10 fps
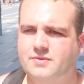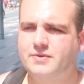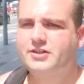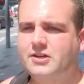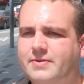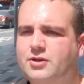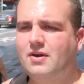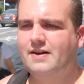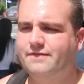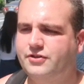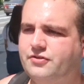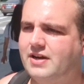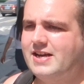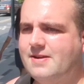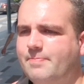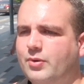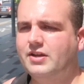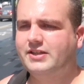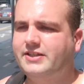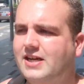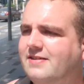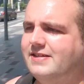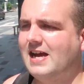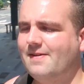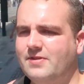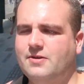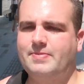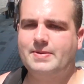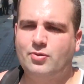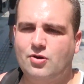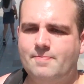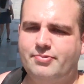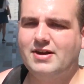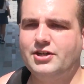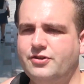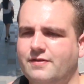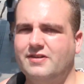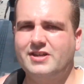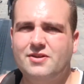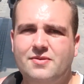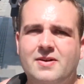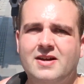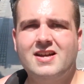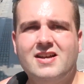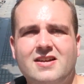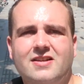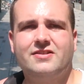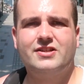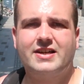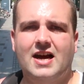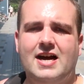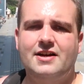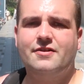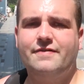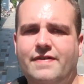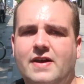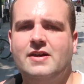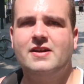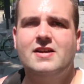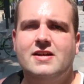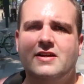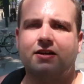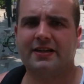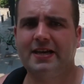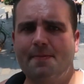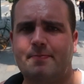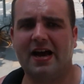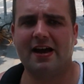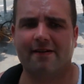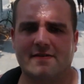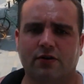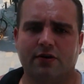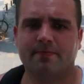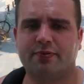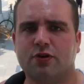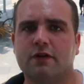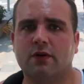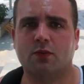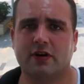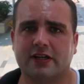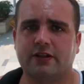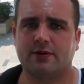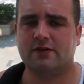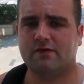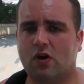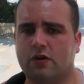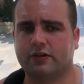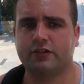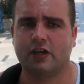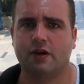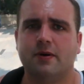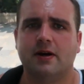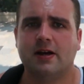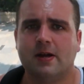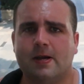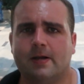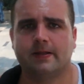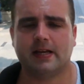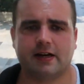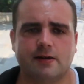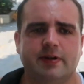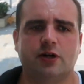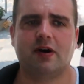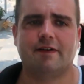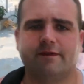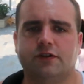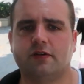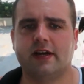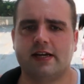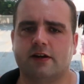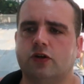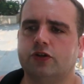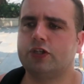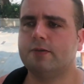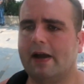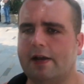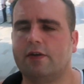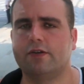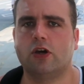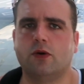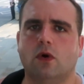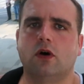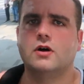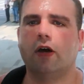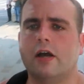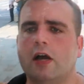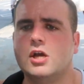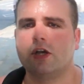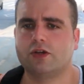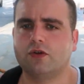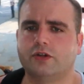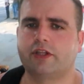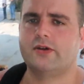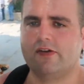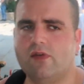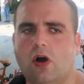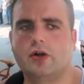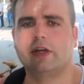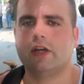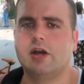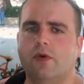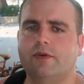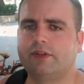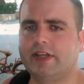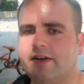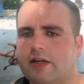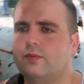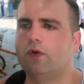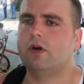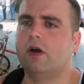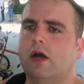which can be quite frustrating, but at the same time they'll be putting pressure on you to kind of get better or improve at what you're doing wrong. So that can be quite frustrating, because you might not know what you're doing wrong and no one will tell you what